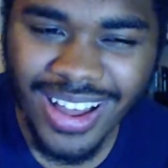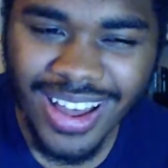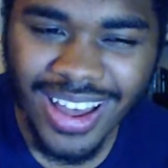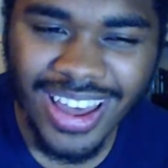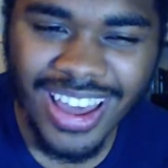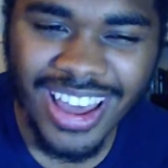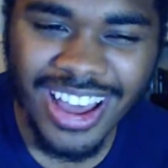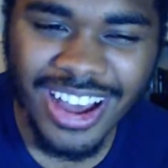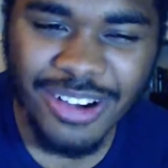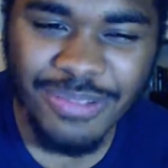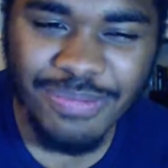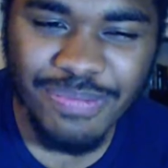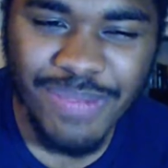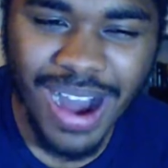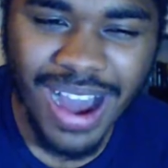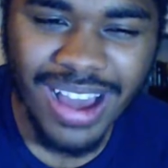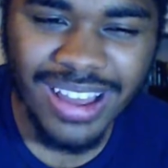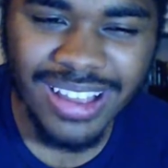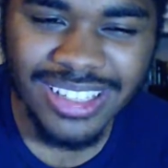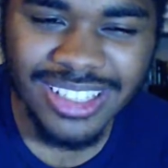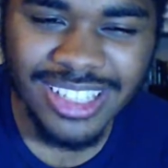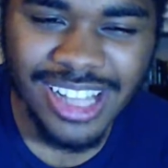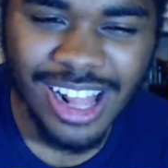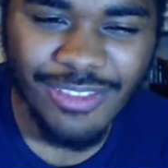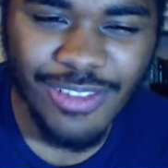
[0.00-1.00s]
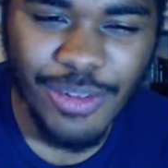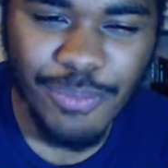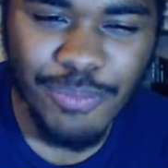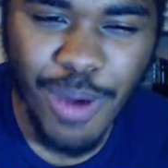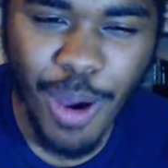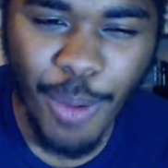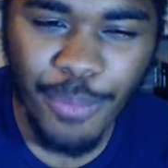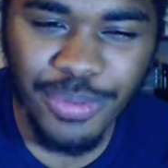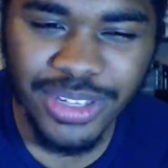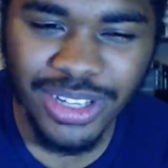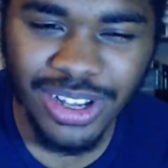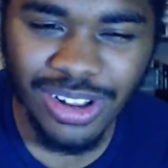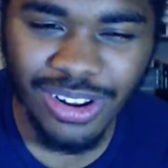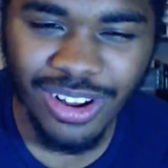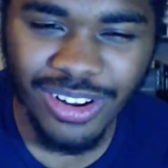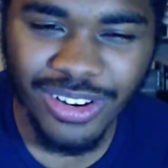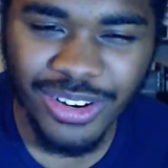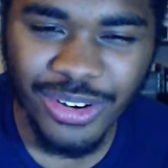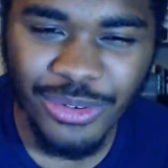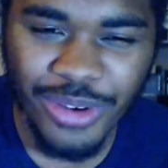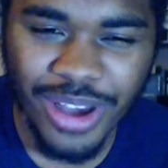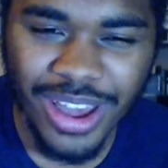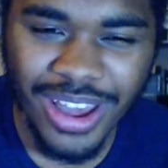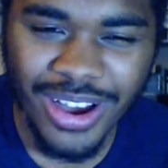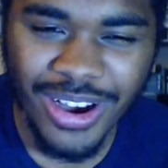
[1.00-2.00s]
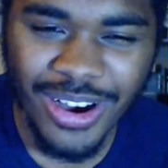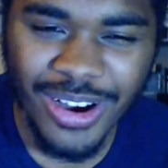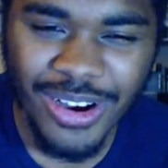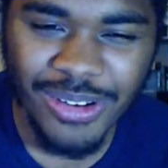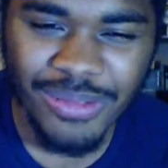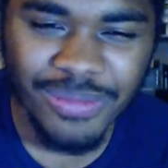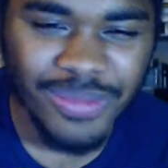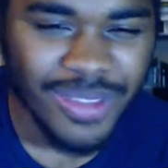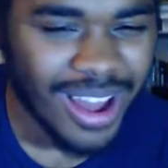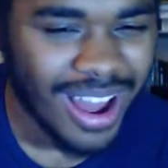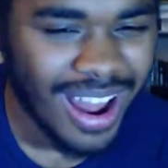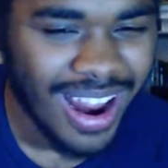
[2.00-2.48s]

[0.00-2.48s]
Here, buy yourself a popsicle on the way home.